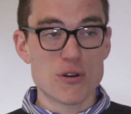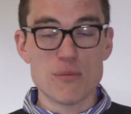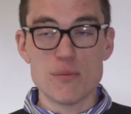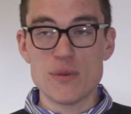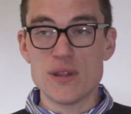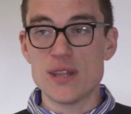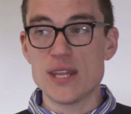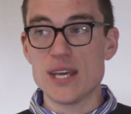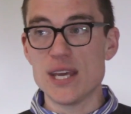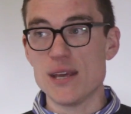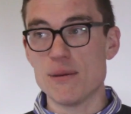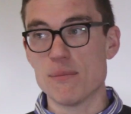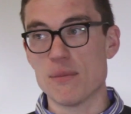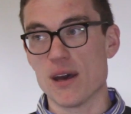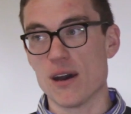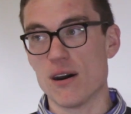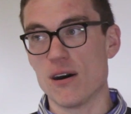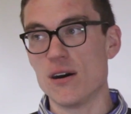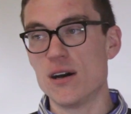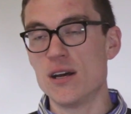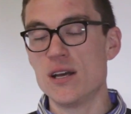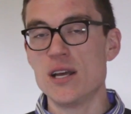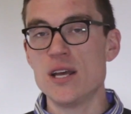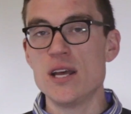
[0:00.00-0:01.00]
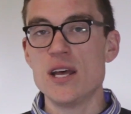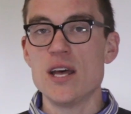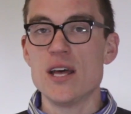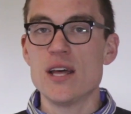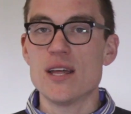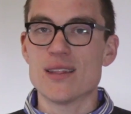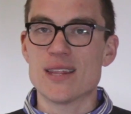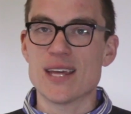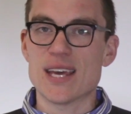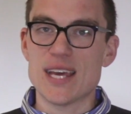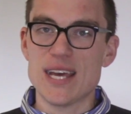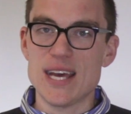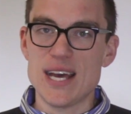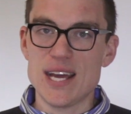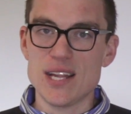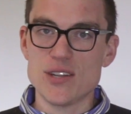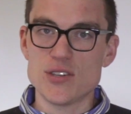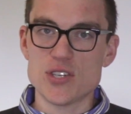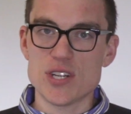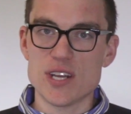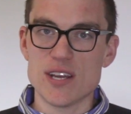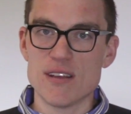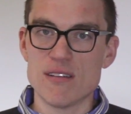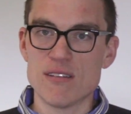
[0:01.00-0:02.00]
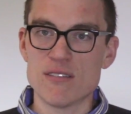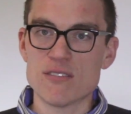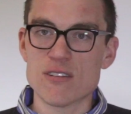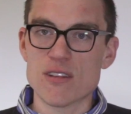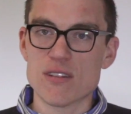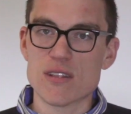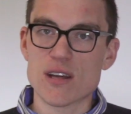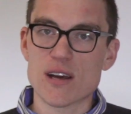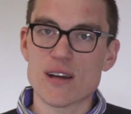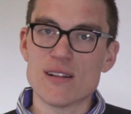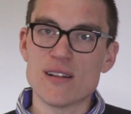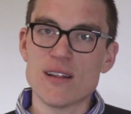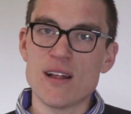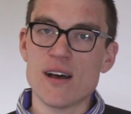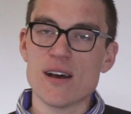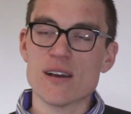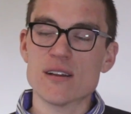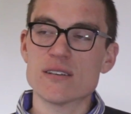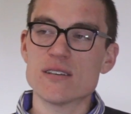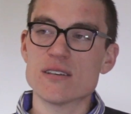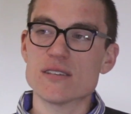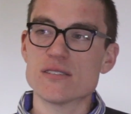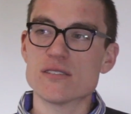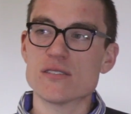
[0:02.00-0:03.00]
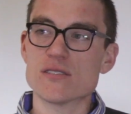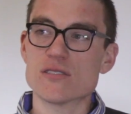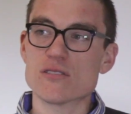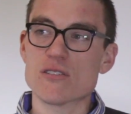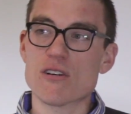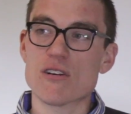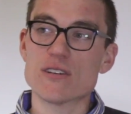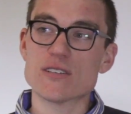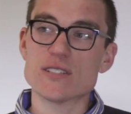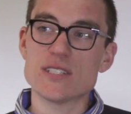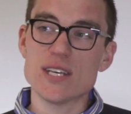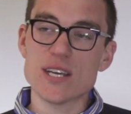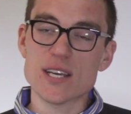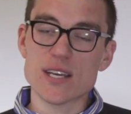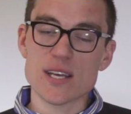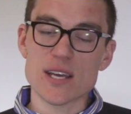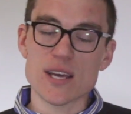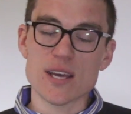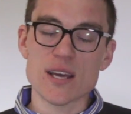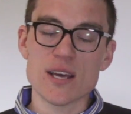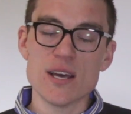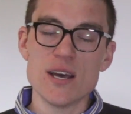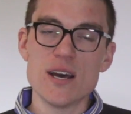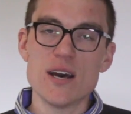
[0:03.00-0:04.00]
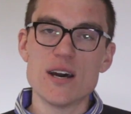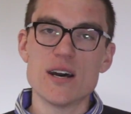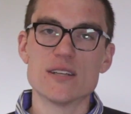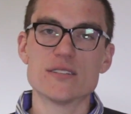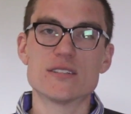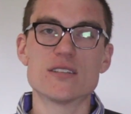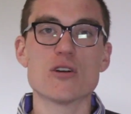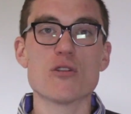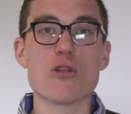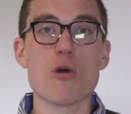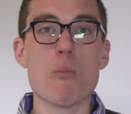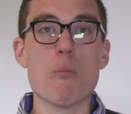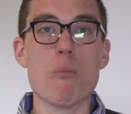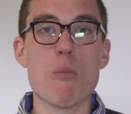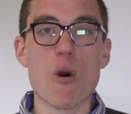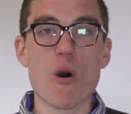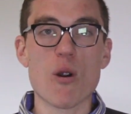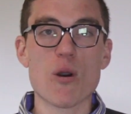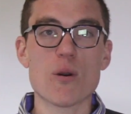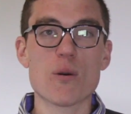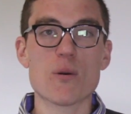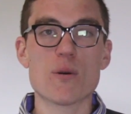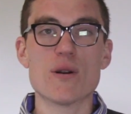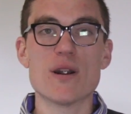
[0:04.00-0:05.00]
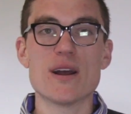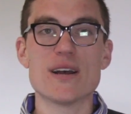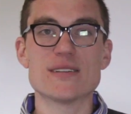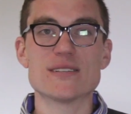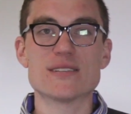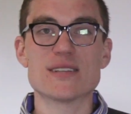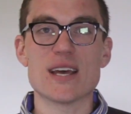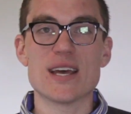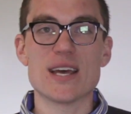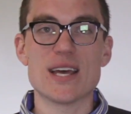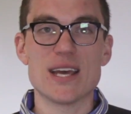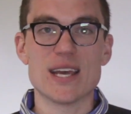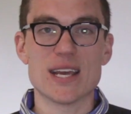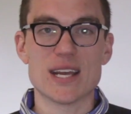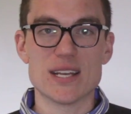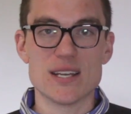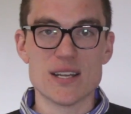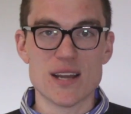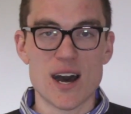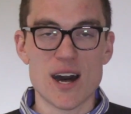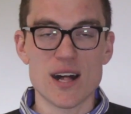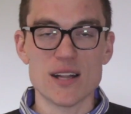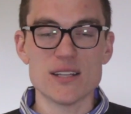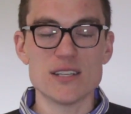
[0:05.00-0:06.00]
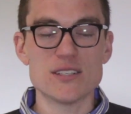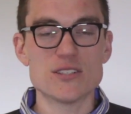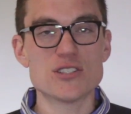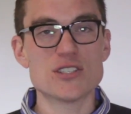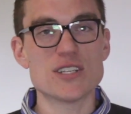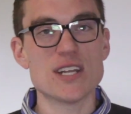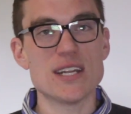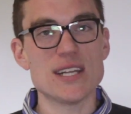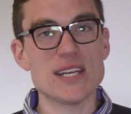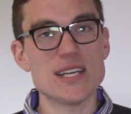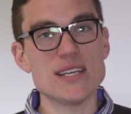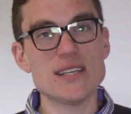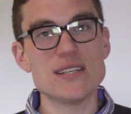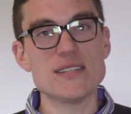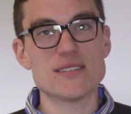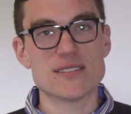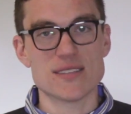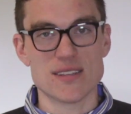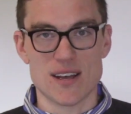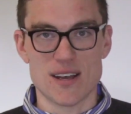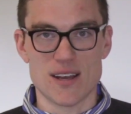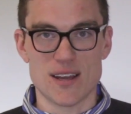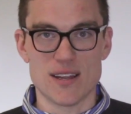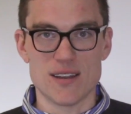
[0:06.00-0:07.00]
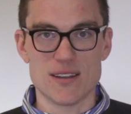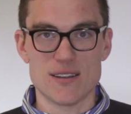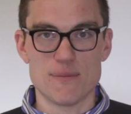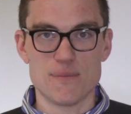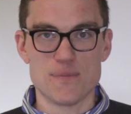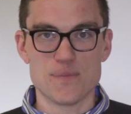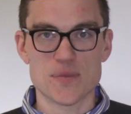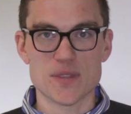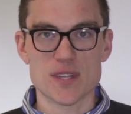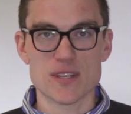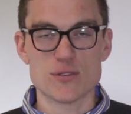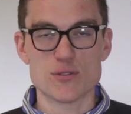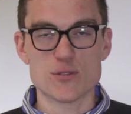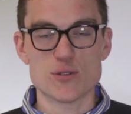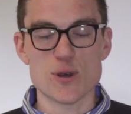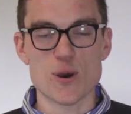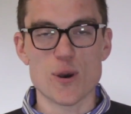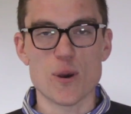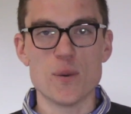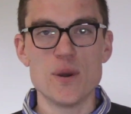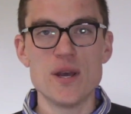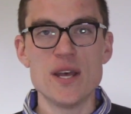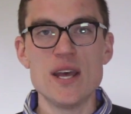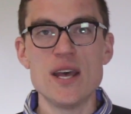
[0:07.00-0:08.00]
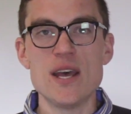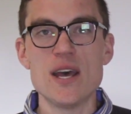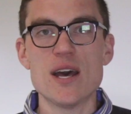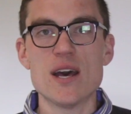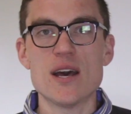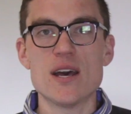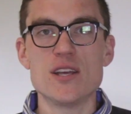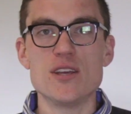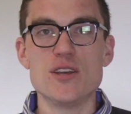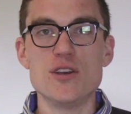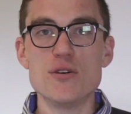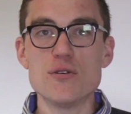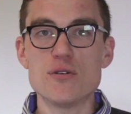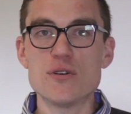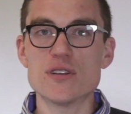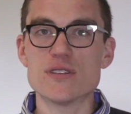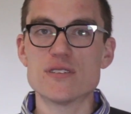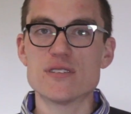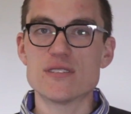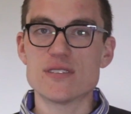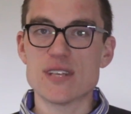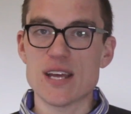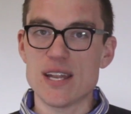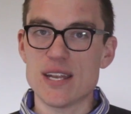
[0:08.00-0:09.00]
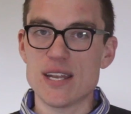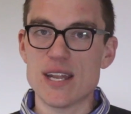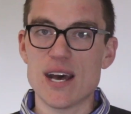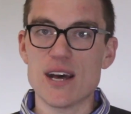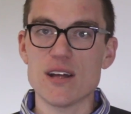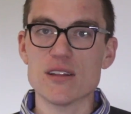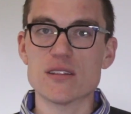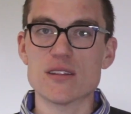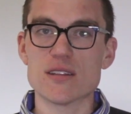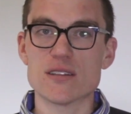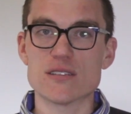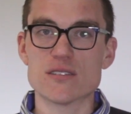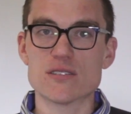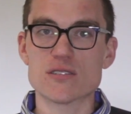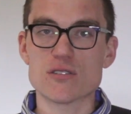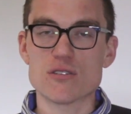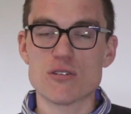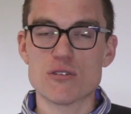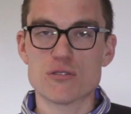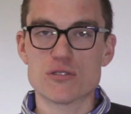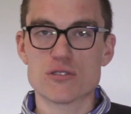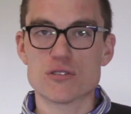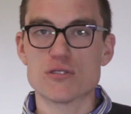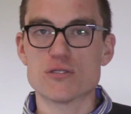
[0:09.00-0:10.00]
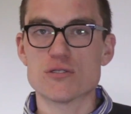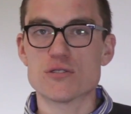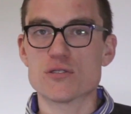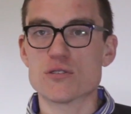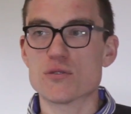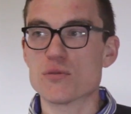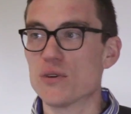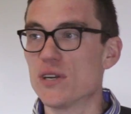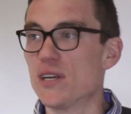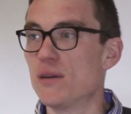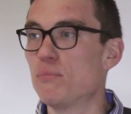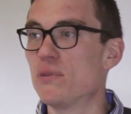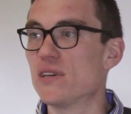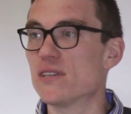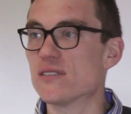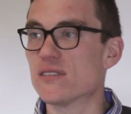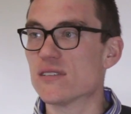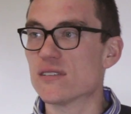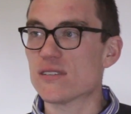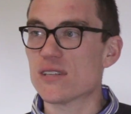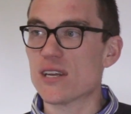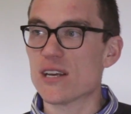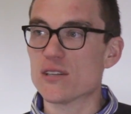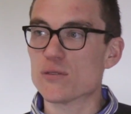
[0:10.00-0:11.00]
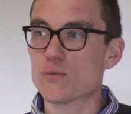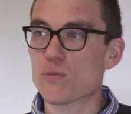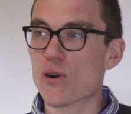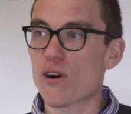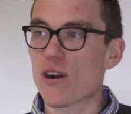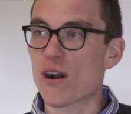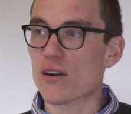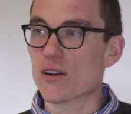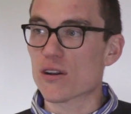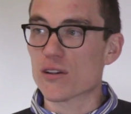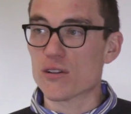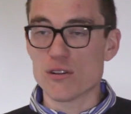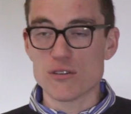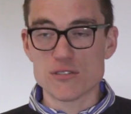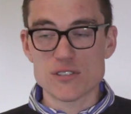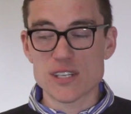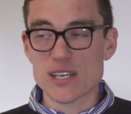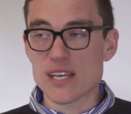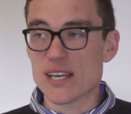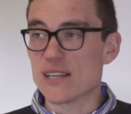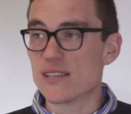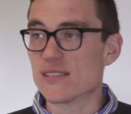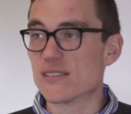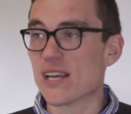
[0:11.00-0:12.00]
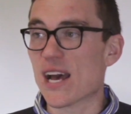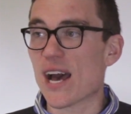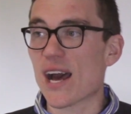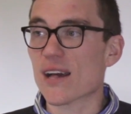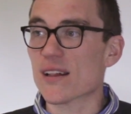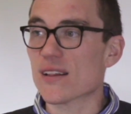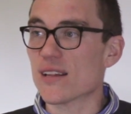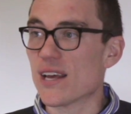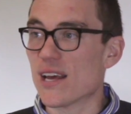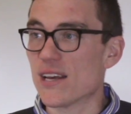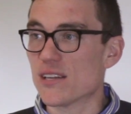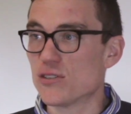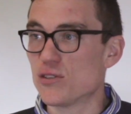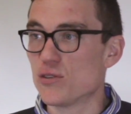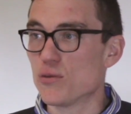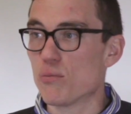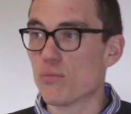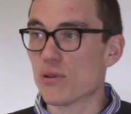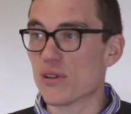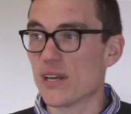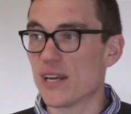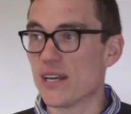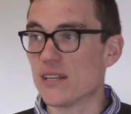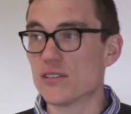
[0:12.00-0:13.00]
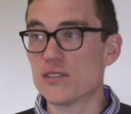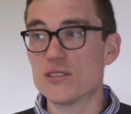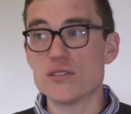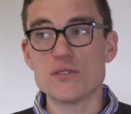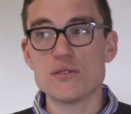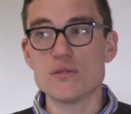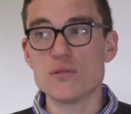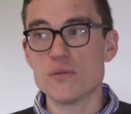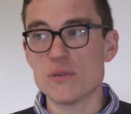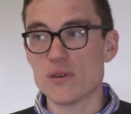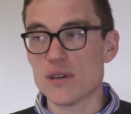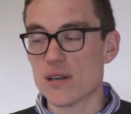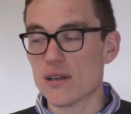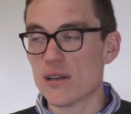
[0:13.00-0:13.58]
them in the email. The catch is the clock doesn't start ticking until the borrower has acknowledged and e-signed. So you could send out the disclosures 3 business days prior to closing exactly as you plan to,